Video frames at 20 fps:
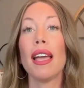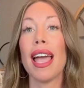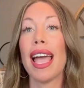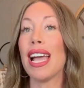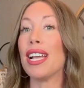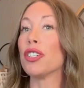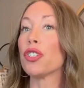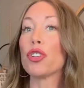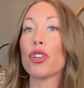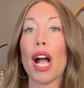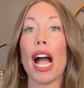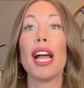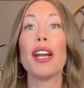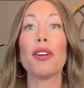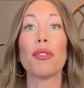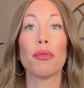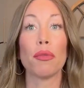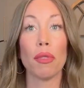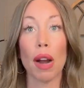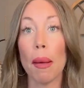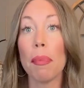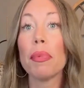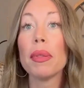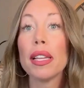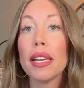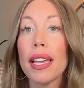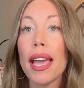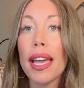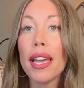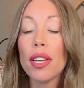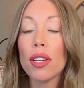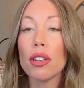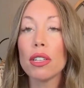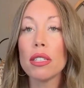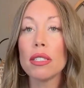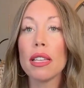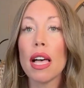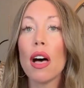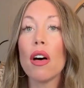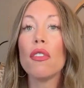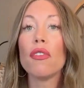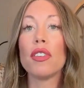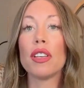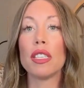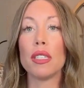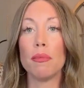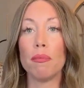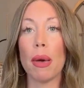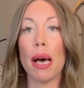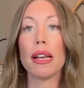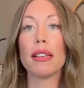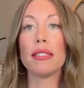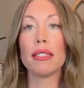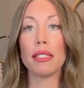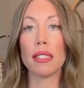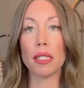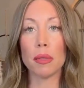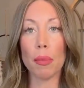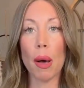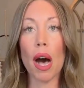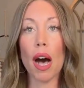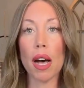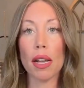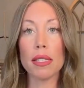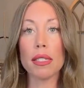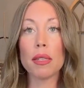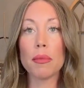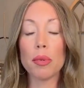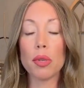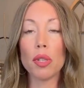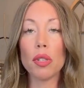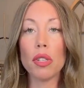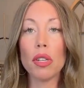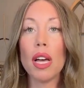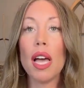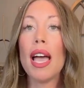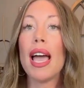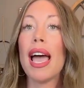and try to replicate yourself as best as possible